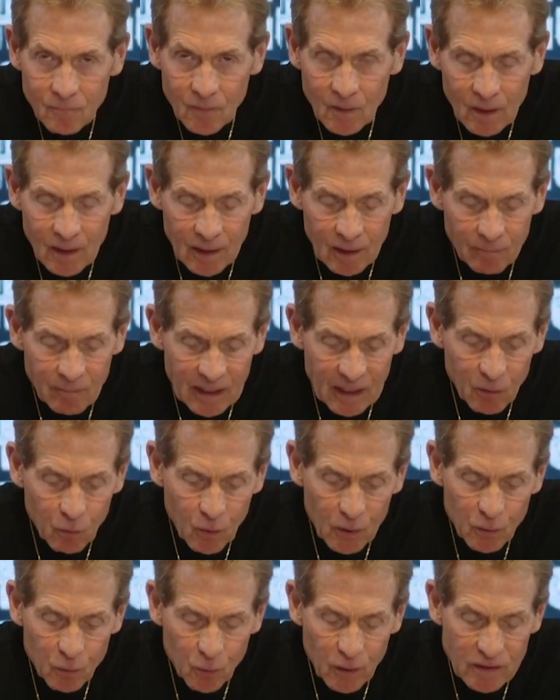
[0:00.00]
and a man we
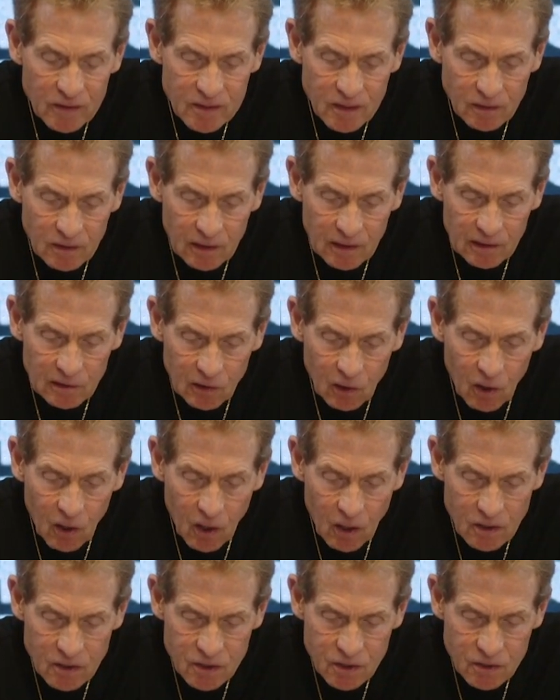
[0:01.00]
recently
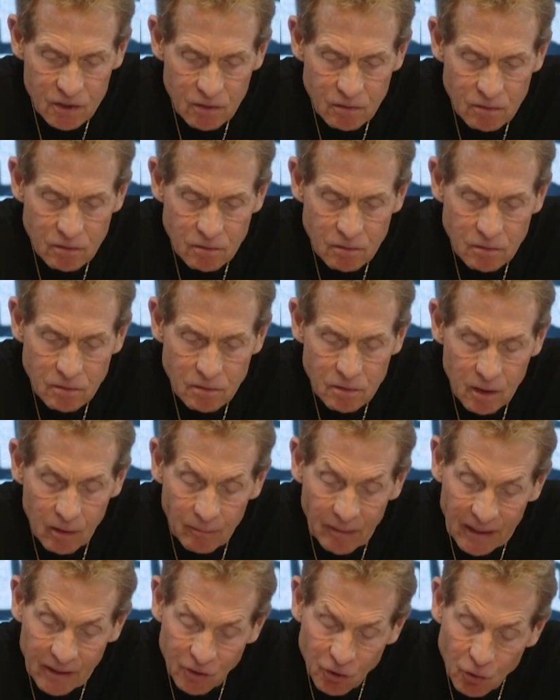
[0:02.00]
lost, a
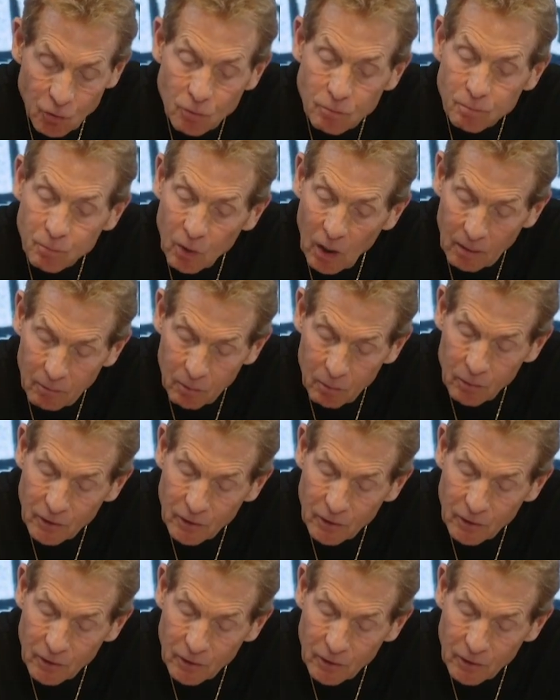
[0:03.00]
man you probably